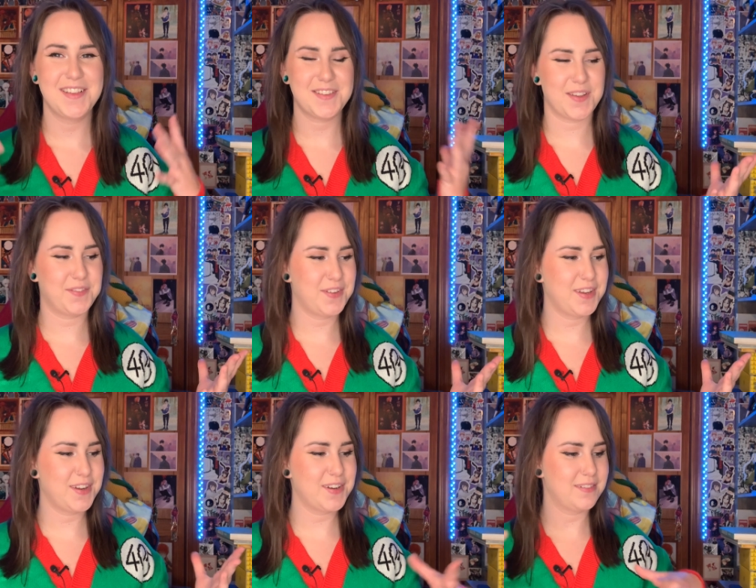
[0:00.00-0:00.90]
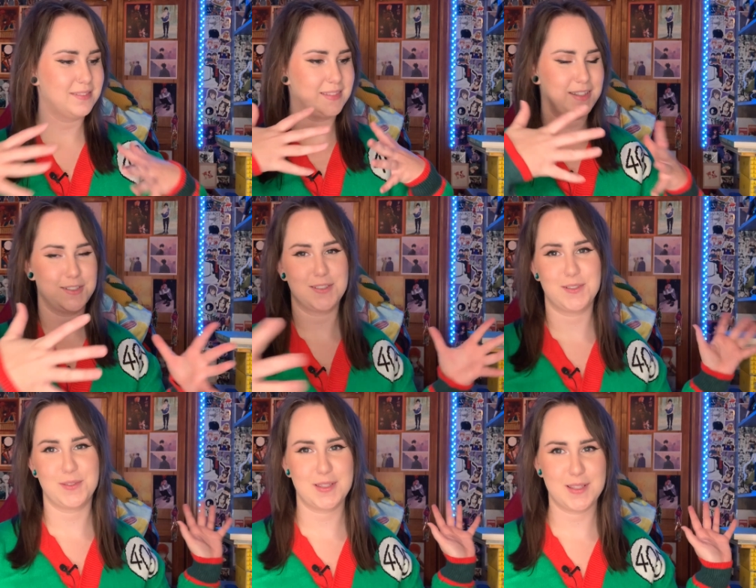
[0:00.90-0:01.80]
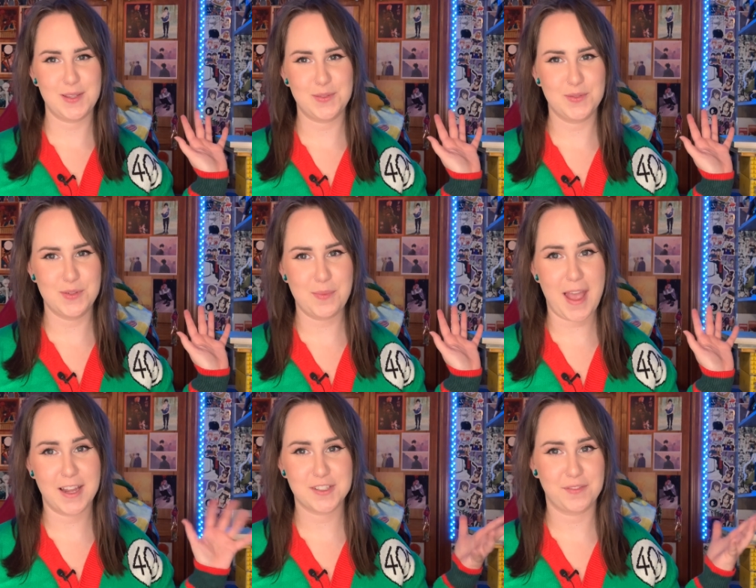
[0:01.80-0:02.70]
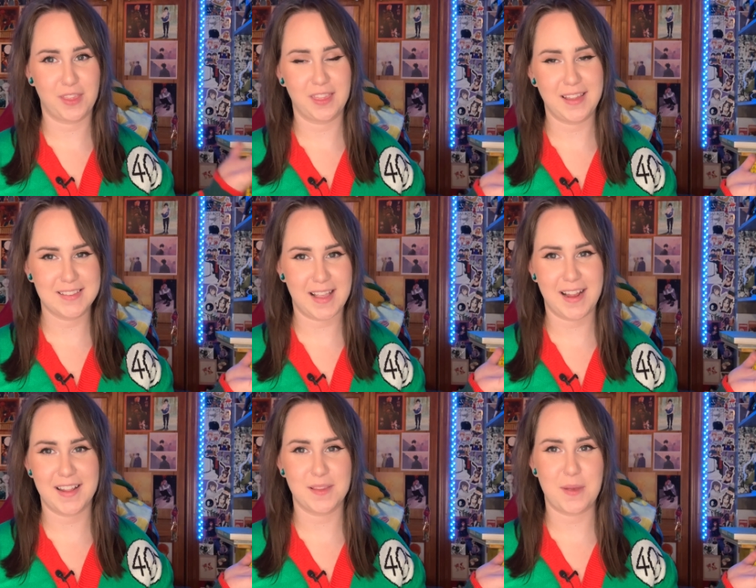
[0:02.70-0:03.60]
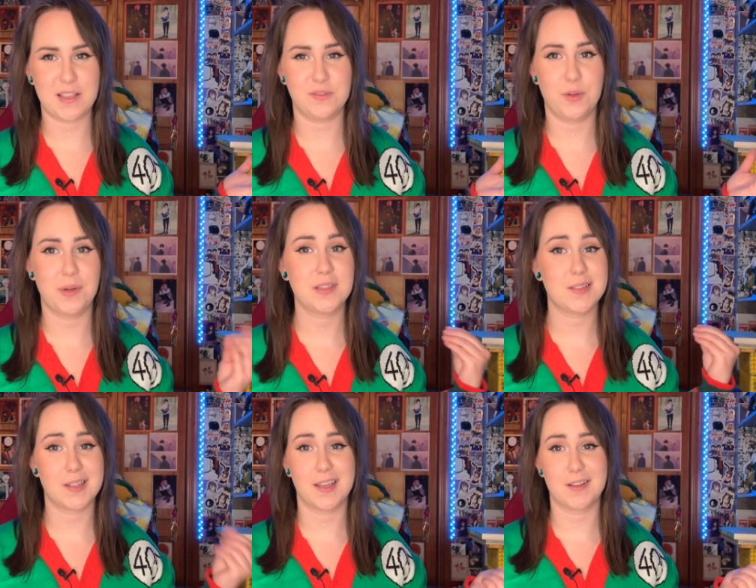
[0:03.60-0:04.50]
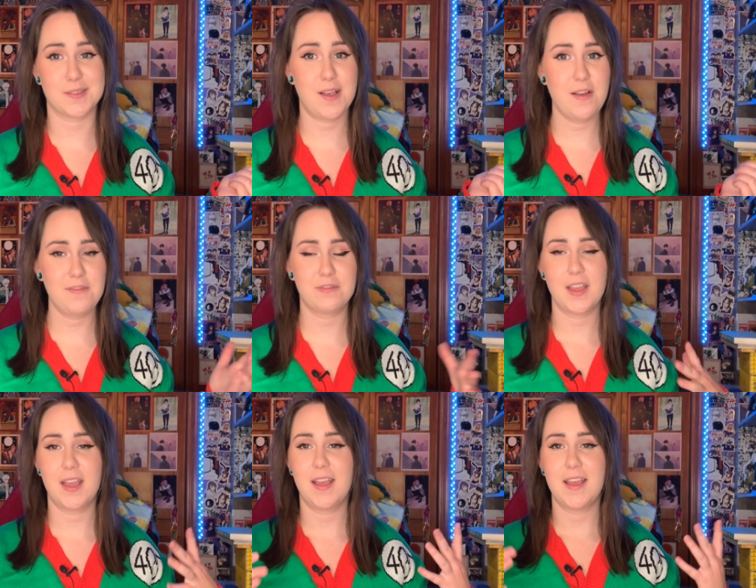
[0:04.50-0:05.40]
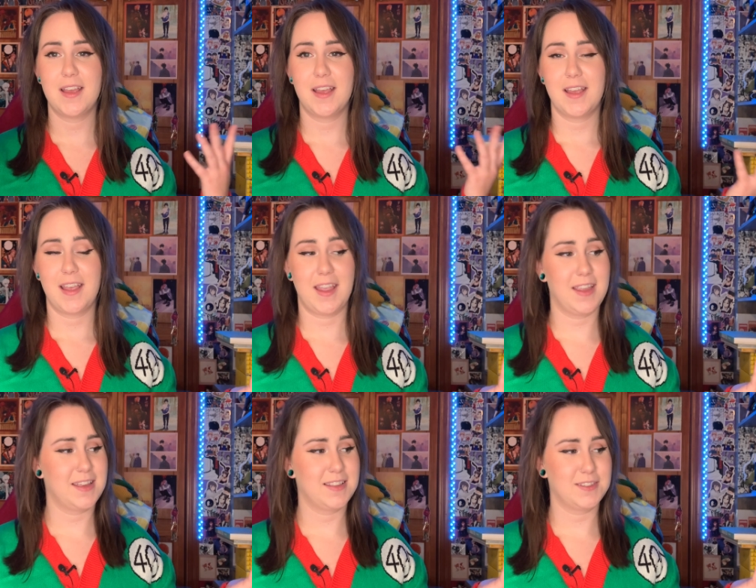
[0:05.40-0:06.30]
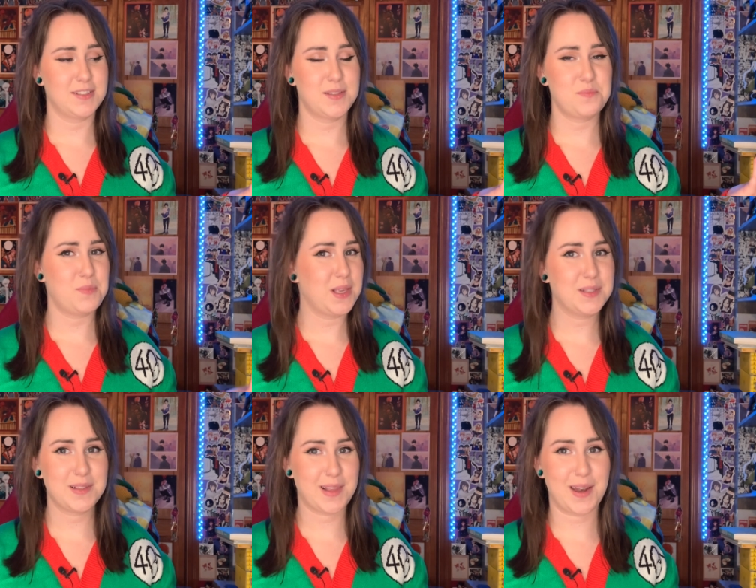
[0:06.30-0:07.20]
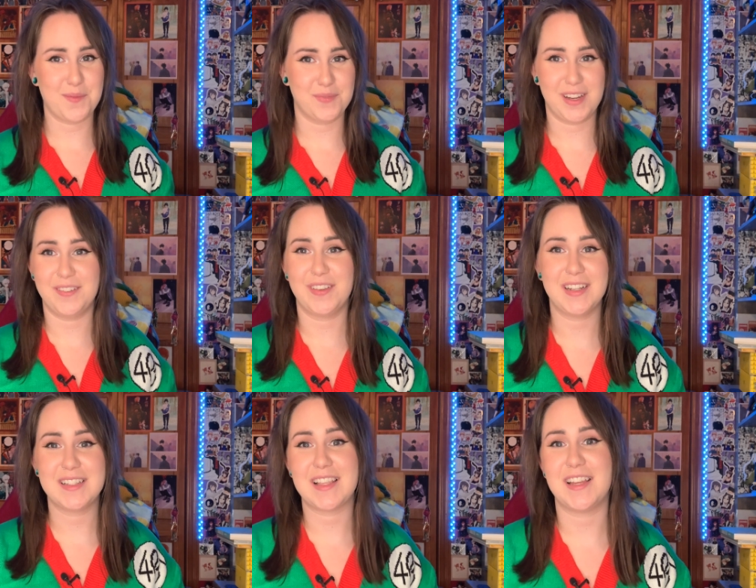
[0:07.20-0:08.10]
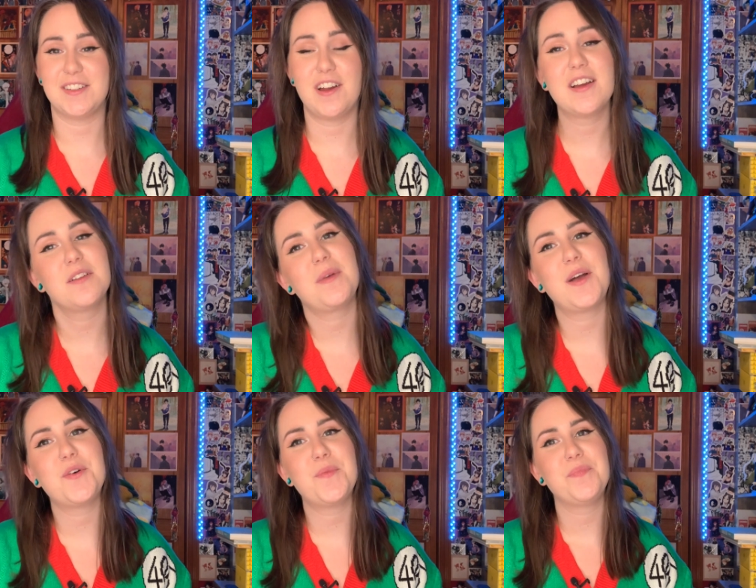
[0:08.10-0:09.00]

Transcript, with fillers: so I figured let's do this huge batch of the things I got in the past few months to kick us off. And there's some pieces that I'm very, very excited to talk about.